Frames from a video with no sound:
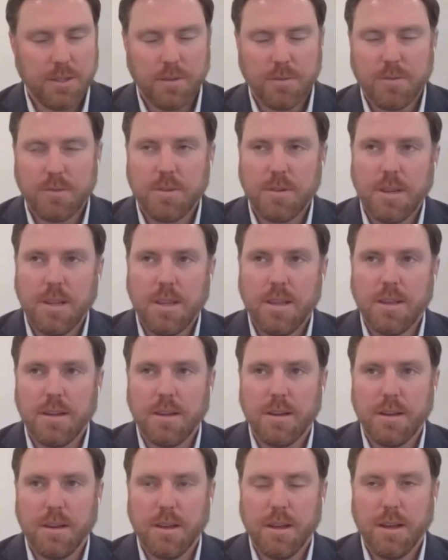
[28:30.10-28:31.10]
So
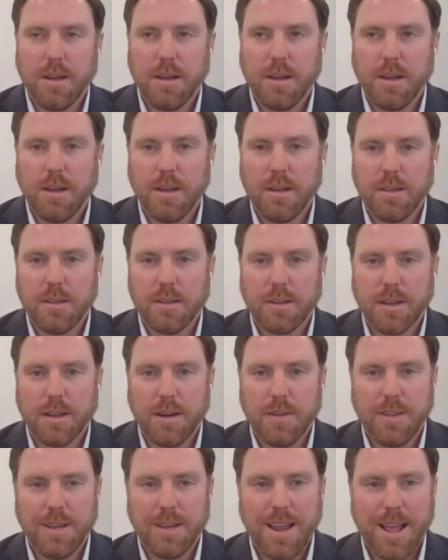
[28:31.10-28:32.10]
in
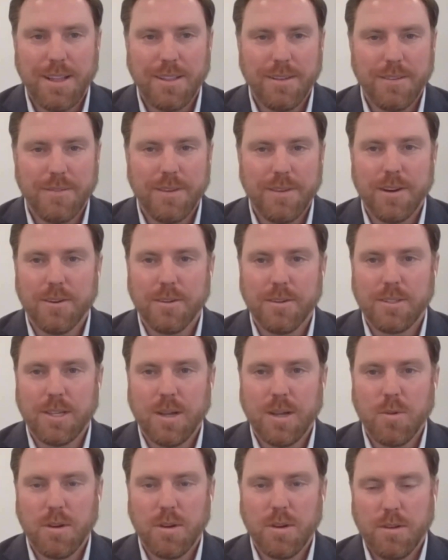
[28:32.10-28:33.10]
kind of an elevator
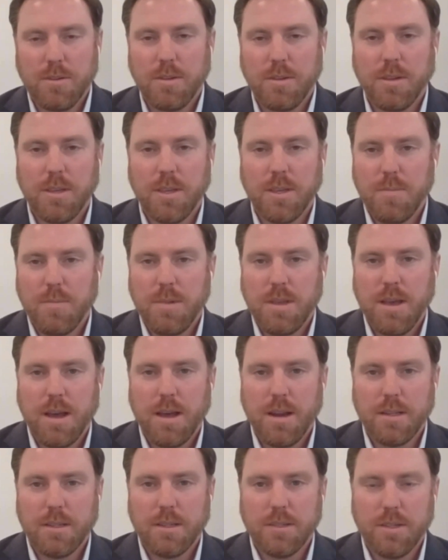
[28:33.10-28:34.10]
summary, and you can keep me
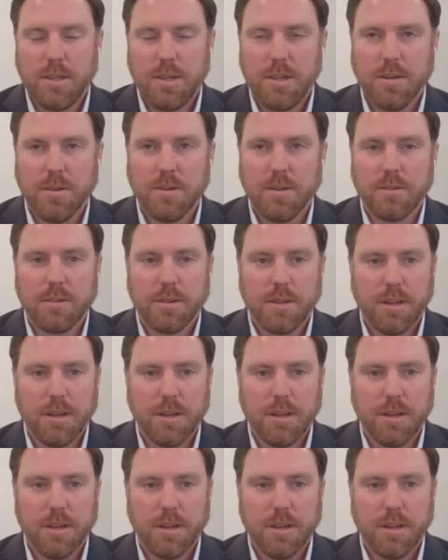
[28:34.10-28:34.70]
honest here,